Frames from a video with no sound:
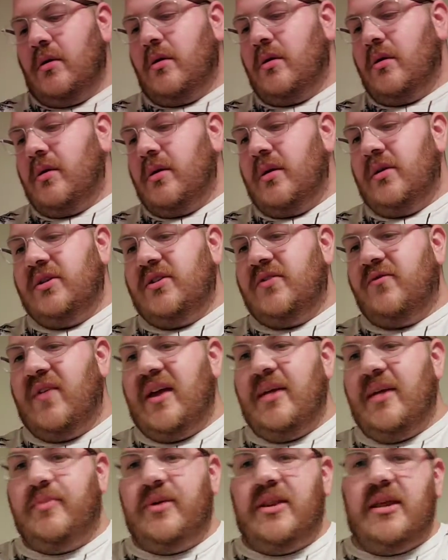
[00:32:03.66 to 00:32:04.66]
oh,
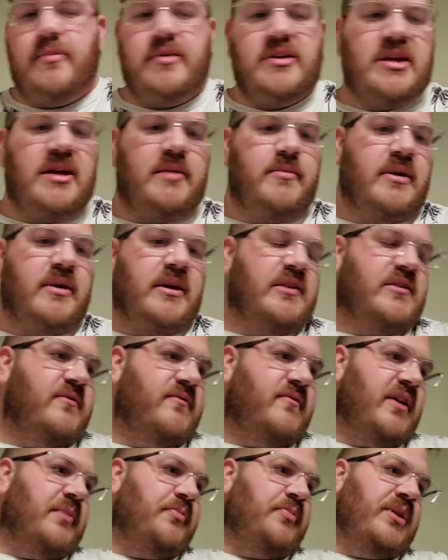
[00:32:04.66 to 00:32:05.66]
this vaping
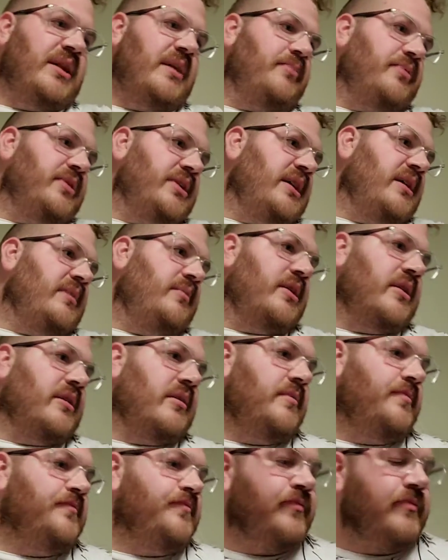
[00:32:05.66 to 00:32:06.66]
epidemic, it's a vaping
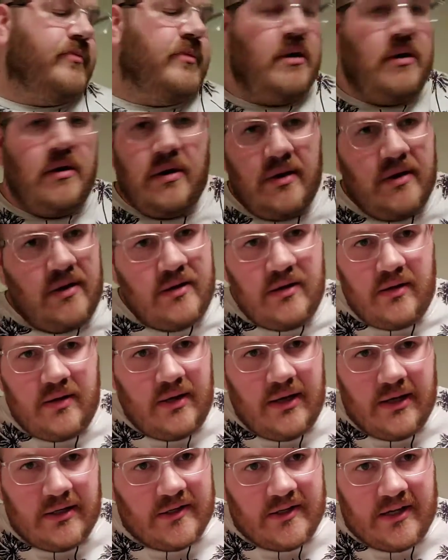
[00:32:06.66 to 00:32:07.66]
epidemic.
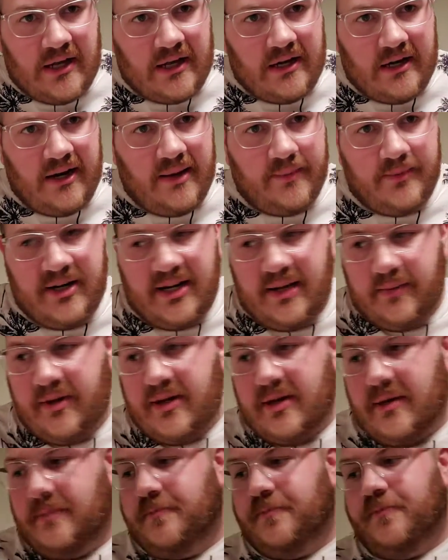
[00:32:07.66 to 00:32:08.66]
It's not an
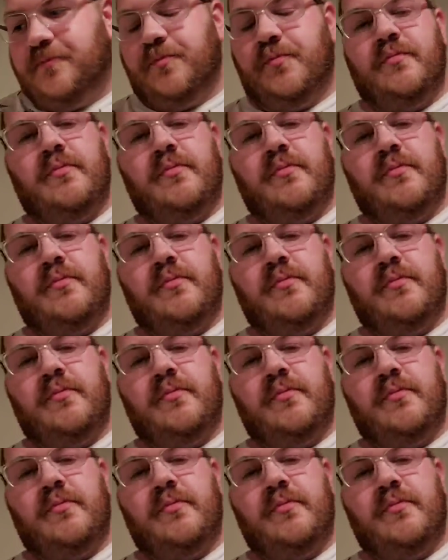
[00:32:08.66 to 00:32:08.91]
epidemic.